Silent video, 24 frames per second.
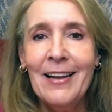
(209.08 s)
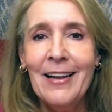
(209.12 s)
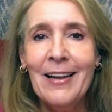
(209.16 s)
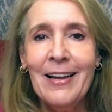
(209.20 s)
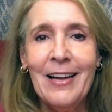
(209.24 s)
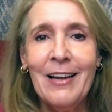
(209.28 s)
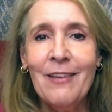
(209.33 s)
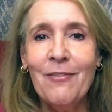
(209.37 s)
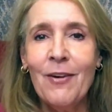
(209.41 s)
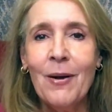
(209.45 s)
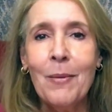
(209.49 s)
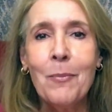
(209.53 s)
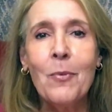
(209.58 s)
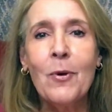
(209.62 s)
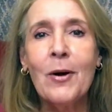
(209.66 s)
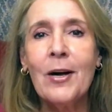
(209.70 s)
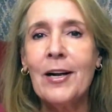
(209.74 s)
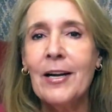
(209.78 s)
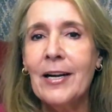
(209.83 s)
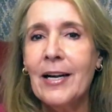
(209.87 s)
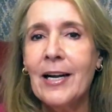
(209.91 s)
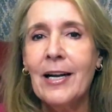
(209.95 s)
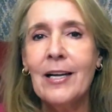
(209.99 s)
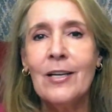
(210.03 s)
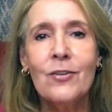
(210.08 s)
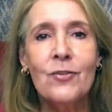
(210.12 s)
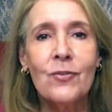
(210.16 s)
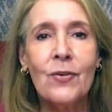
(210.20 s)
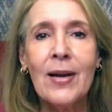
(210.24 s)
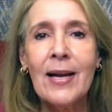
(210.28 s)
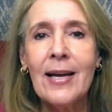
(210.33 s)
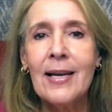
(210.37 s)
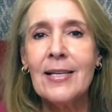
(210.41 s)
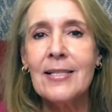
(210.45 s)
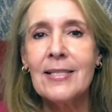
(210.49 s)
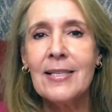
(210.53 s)
If I'm wearing a
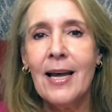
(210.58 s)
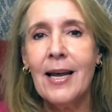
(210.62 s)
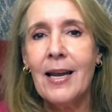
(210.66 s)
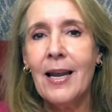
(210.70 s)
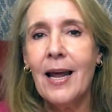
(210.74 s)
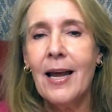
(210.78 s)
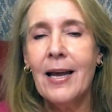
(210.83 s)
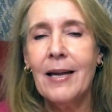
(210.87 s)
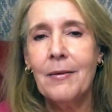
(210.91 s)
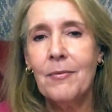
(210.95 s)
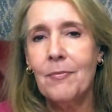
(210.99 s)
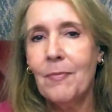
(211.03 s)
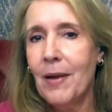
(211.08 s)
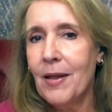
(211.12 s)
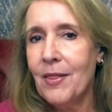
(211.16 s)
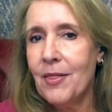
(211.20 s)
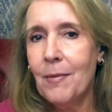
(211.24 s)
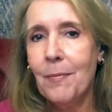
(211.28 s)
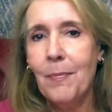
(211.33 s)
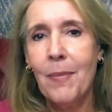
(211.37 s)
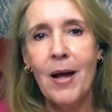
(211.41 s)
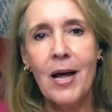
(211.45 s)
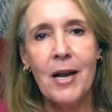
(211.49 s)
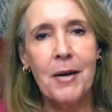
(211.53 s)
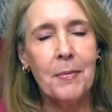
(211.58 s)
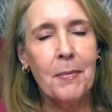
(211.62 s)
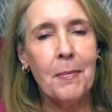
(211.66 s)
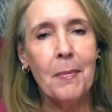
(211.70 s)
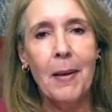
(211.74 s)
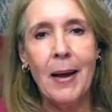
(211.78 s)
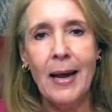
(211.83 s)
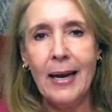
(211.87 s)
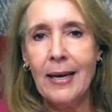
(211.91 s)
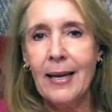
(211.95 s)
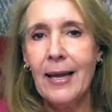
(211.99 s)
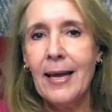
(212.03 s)
dress, I like my, the bottom of
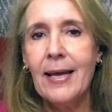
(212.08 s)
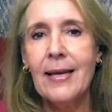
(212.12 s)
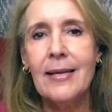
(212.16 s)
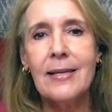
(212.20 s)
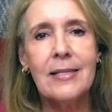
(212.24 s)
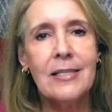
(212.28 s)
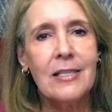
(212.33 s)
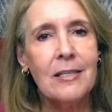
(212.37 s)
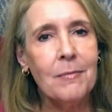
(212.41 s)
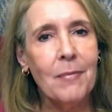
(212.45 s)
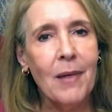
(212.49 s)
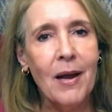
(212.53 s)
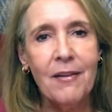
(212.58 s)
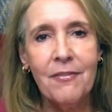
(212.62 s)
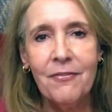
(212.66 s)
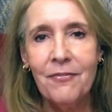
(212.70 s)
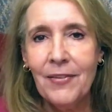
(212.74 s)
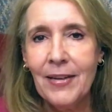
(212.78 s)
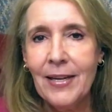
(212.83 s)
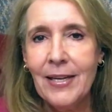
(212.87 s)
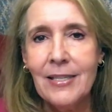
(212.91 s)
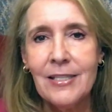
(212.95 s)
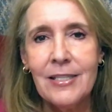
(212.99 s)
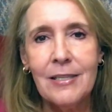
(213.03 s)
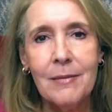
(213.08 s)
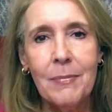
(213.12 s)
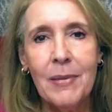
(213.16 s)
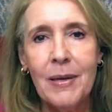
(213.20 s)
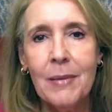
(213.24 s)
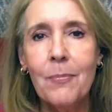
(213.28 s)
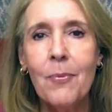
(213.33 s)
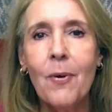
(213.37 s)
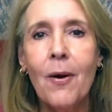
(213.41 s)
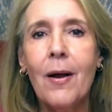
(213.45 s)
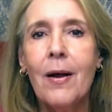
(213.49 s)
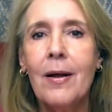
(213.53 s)
my legs and my feet to be
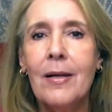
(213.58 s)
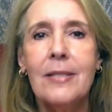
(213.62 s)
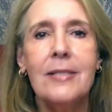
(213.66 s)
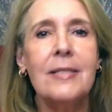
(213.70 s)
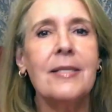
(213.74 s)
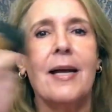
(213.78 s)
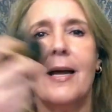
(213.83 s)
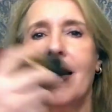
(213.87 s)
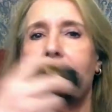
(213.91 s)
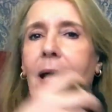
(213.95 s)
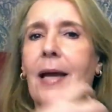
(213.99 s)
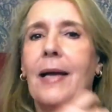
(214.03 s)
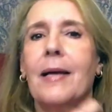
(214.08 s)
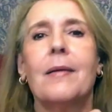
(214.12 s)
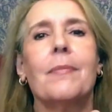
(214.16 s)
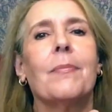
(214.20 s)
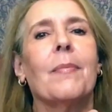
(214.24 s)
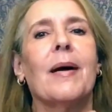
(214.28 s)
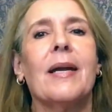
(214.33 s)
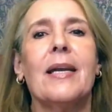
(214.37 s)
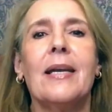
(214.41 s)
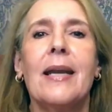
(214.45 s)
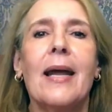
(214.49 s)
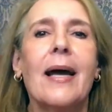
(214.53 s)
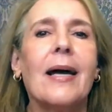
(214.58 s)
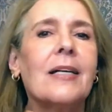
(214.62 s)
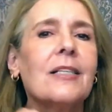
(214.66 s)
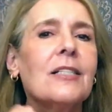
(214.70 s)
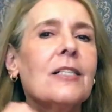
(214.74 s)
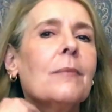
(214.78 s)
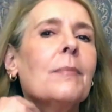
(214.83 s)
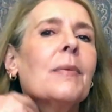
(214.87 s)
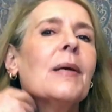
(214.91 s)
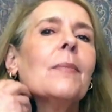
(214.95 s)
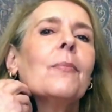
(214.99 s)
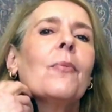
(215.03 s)
bronzed. I like my neck
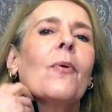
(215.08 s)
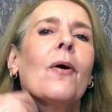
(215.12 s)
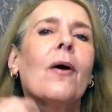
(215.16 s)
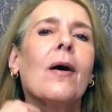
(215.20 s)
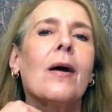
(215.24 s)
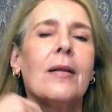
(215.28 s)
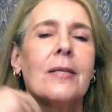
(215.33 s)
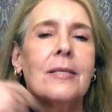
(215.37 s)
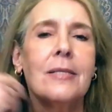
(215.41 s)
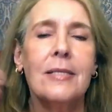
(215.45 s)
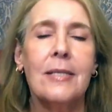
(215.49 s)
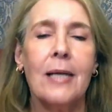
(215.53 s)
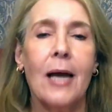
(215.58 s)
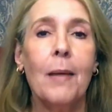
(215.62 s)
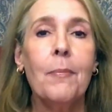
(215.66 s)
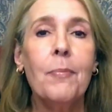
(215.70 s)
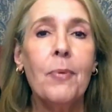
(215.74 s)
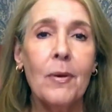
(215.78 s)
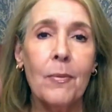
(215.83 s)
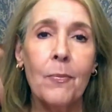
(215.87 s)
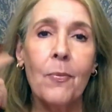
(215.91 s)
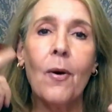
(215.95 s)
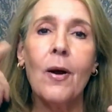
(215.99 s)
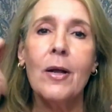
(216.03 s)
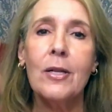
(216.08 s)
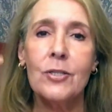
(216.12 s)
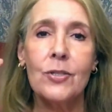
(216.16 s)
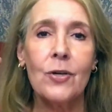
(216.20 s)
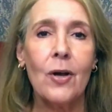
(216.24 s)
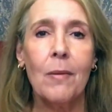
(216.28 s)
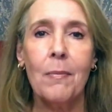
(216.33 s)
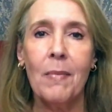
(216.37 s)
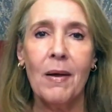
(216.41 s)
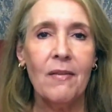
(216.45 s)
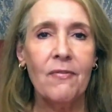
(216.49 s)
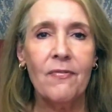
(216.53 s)
to be bronzed. I put bronzer
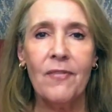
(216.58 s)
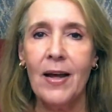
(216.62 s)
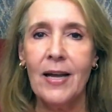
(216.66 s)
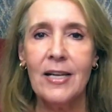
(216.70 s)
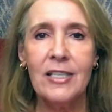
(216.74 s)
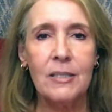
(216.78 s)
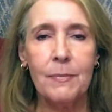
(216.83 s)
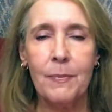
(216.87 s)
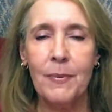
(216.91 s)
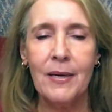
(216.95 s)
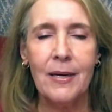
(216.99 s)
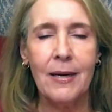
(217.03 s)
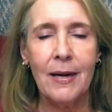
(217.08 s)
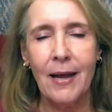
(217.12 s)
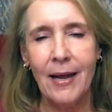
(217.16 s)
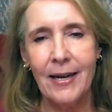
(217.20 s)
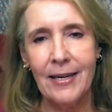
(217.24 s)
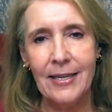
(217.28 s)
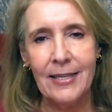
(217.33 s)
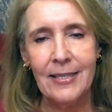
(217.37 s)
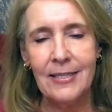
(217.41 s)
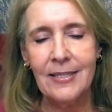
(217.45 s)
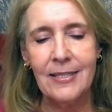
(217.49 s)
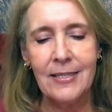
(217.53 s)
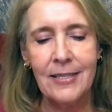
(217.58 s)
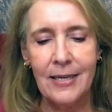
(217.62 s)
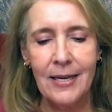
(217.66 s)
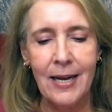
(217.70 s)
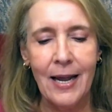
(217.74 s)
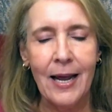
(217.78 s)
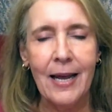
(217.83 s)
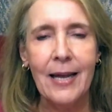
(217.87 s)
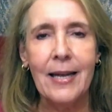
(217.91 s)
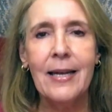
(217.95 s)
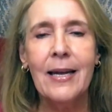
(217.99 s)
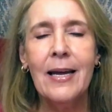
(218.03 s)
on my face, but I didn't
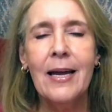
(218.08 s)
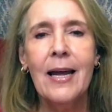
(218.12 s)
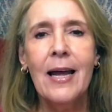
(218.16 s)
today.